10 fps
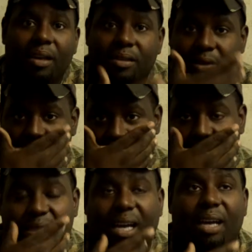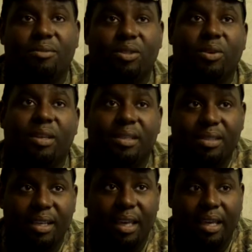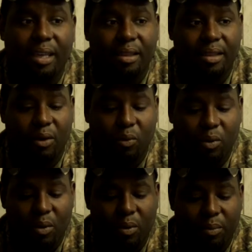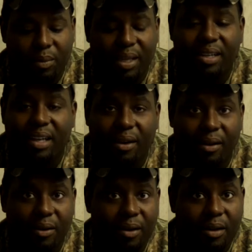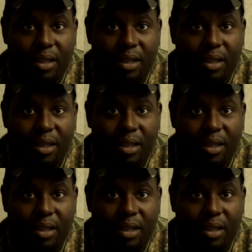So sometimes you can see there will be deer.